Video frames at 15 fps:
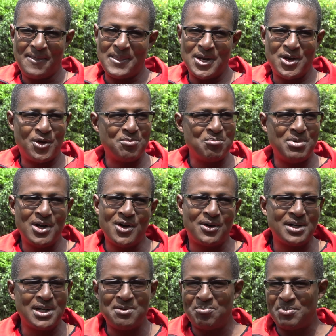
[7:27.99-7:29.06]
They don't
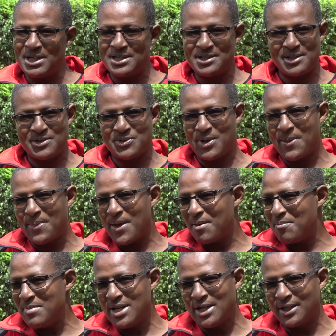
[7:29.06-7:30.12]
belong in places where they
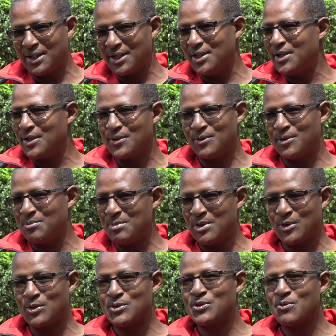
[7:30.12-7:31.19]
are being ridiculed
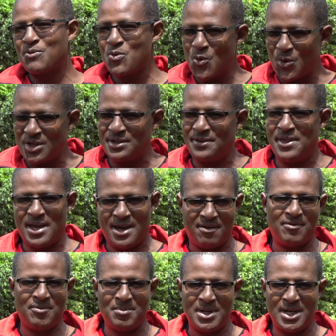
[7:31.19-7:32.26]
because of what they
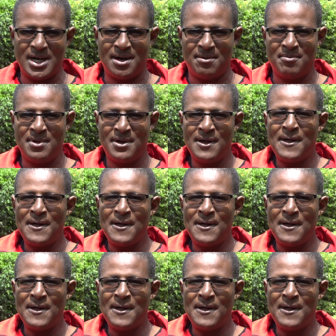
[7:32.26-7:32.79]
have become.